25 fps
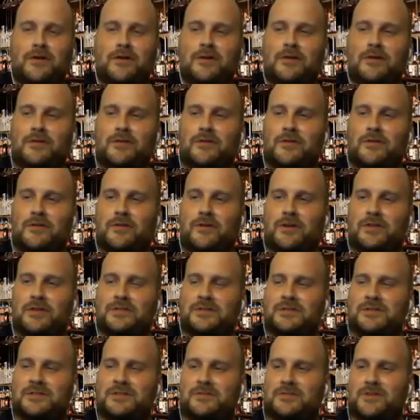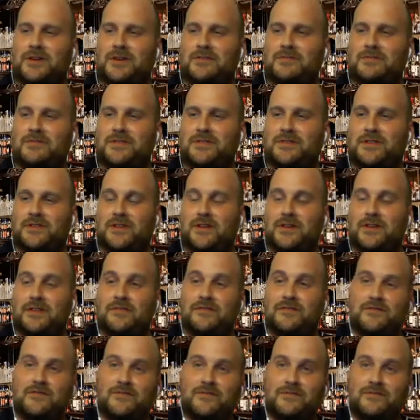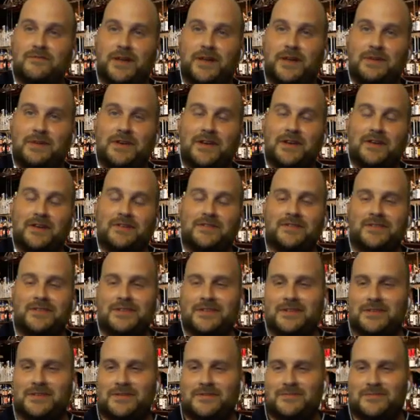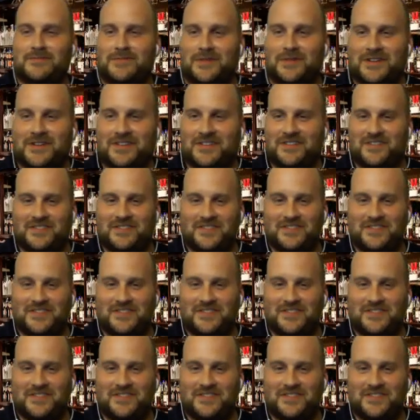little crazy sometimes in life. Maybe not, but